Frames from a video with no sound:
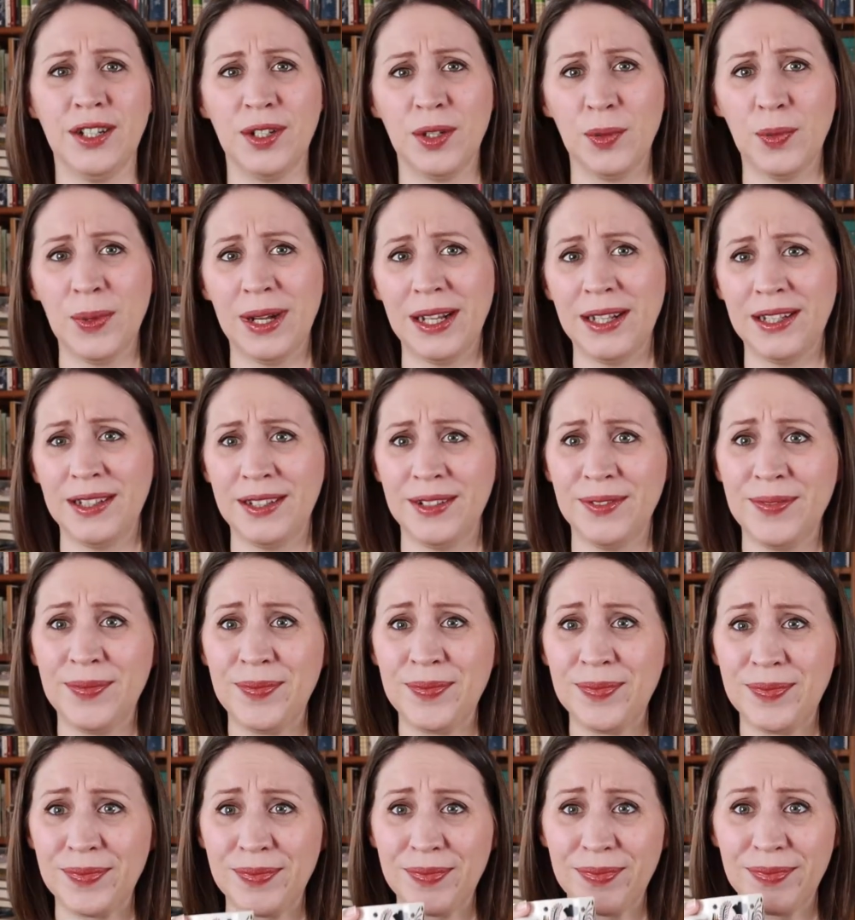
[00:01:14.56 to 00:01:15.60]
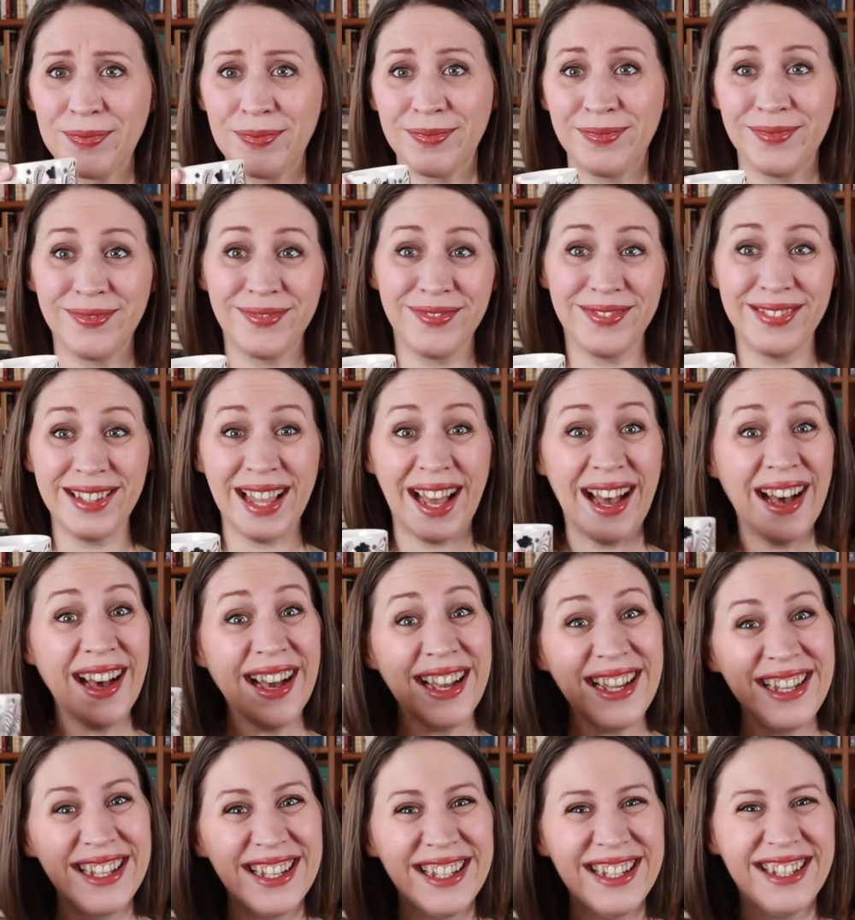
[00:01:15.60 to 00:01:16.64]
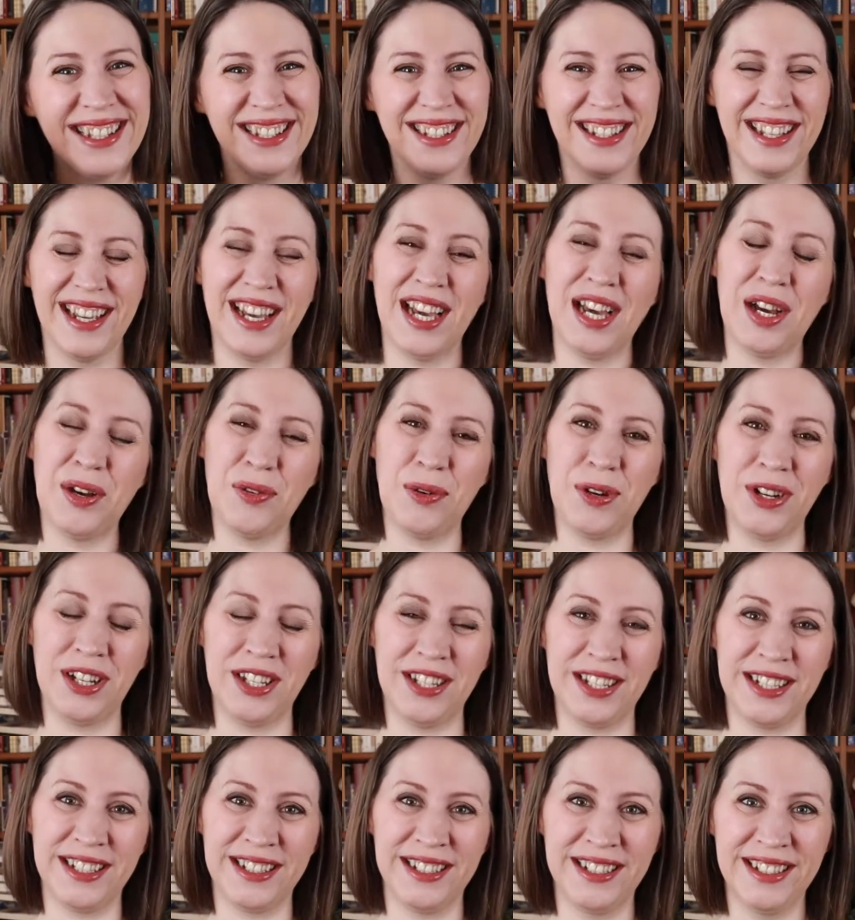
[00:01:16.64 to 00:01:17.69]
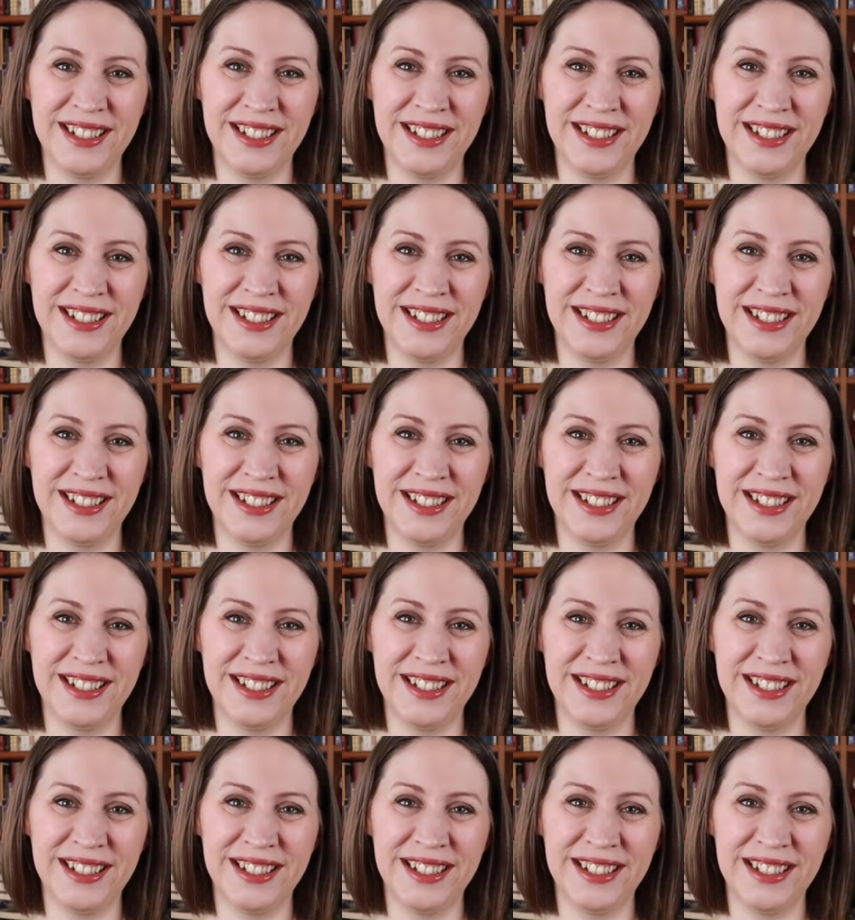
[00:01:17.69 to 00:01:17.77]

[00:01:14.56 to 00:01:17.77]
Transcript: Well, hi, how are you?